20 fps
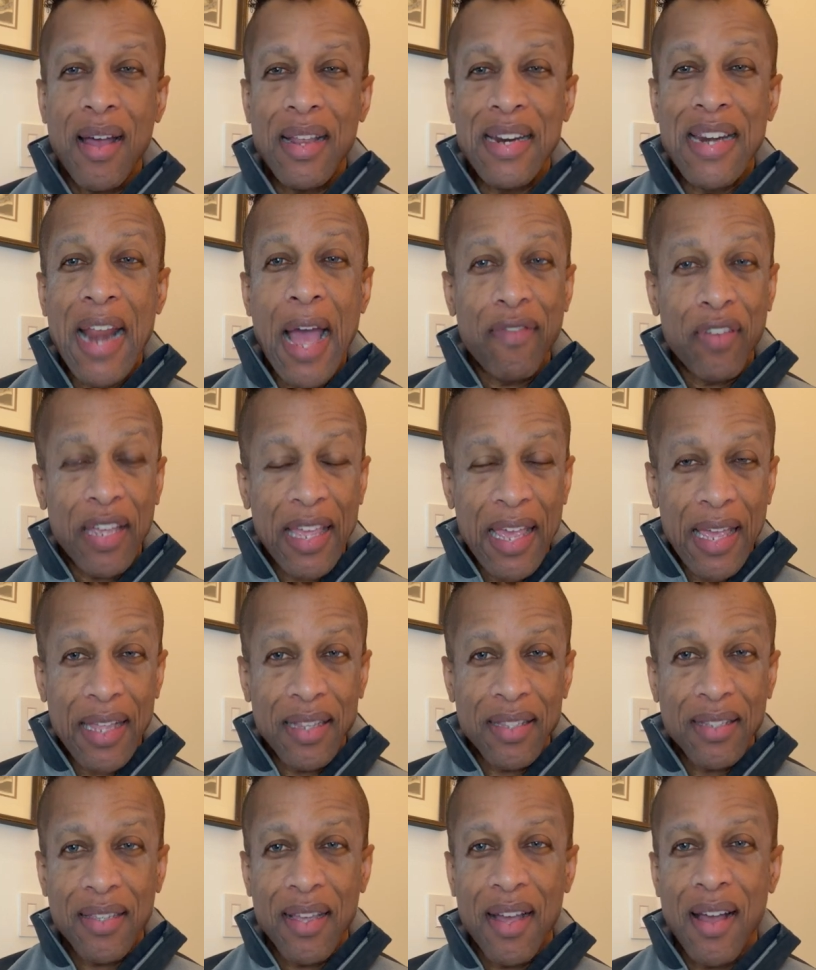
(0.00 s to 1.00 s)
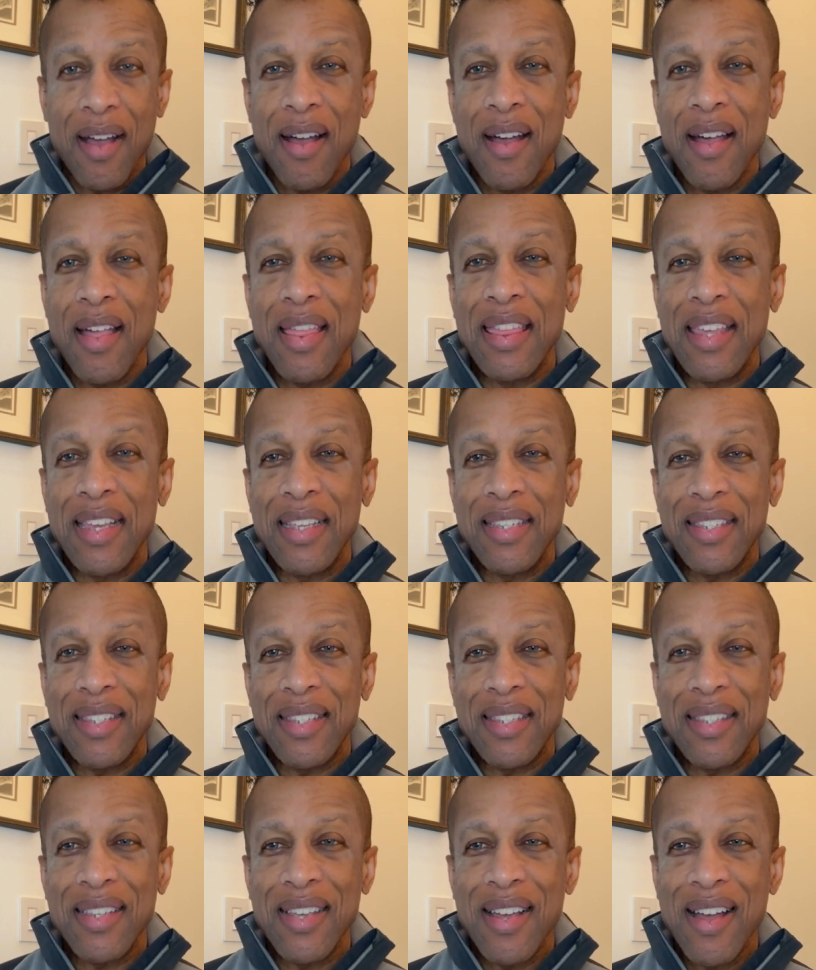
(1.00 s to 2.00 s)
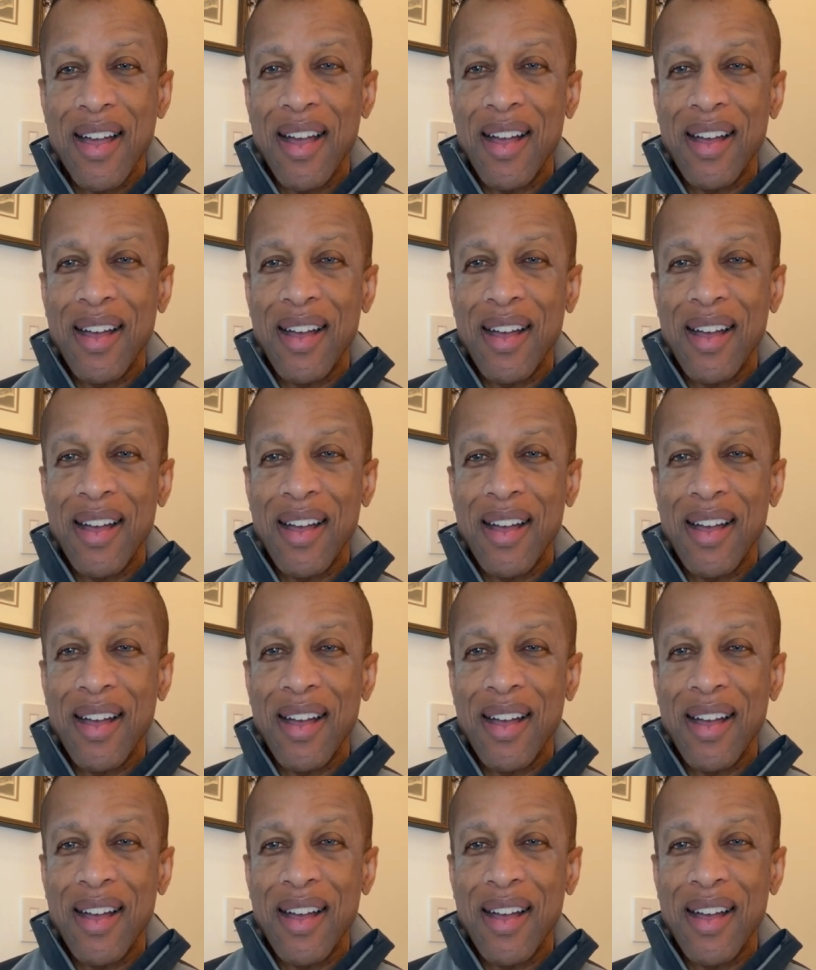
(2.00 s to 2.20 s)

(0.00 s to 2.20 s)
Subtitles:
navigate this